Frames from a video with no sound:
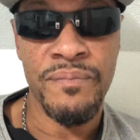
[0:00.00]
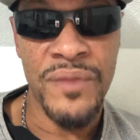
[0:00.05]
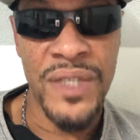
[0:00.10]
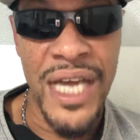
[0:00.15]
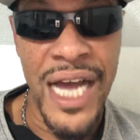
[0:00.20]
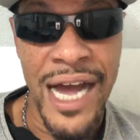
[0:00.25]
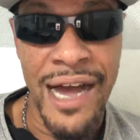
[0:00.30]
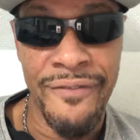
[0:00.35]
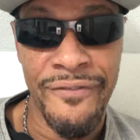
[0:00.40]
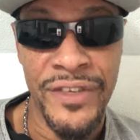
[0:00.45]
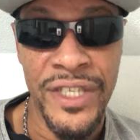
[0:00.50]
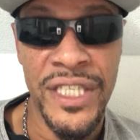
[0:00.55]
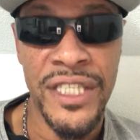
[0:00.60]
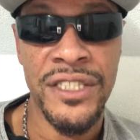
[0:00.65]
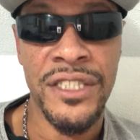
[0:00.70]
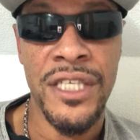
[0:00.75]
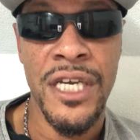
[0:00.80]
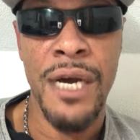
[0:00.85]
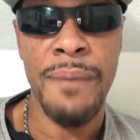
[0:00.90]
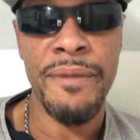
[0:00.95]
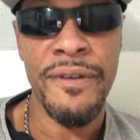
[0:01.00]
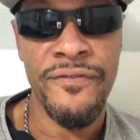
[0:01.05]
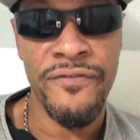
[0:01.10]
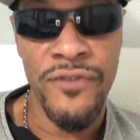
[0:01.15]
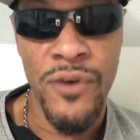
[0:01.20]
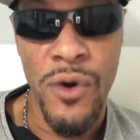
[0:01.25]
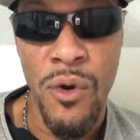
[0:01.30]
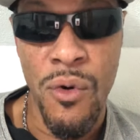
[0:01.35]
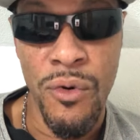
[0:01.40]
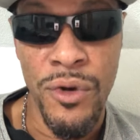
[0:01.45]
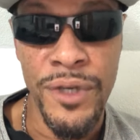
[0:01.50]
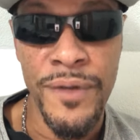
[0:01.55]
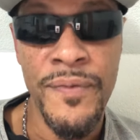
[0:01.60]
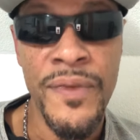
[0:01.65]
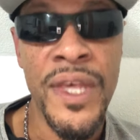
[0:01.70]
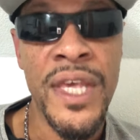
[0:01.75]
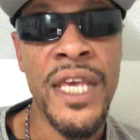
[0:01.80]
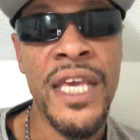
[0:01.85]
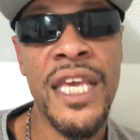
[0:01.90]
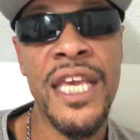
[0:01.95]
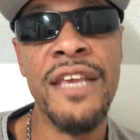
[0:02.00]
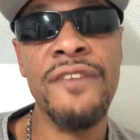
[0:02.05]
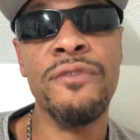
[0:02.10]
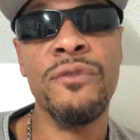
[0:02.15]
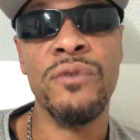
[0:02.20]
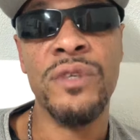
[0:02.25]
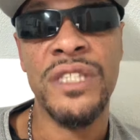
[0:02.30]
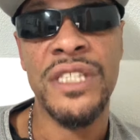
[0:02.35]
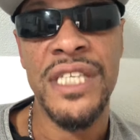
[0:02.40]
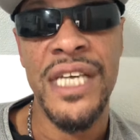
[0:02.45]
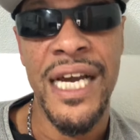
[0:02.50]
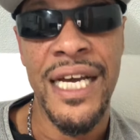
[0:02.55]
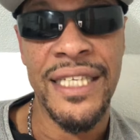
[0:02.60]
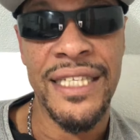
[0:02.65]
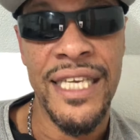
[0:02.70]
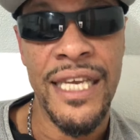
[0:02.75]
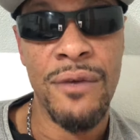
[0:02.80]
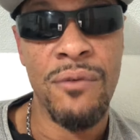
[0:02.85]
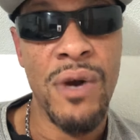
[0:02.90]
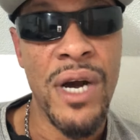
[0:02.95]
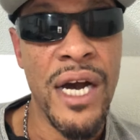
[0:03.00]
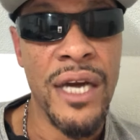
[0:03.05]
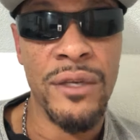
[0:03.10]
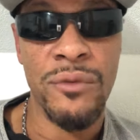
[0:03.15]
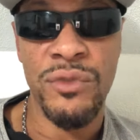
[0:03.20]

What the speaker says: confidence coming forward, even when Deontay Wilder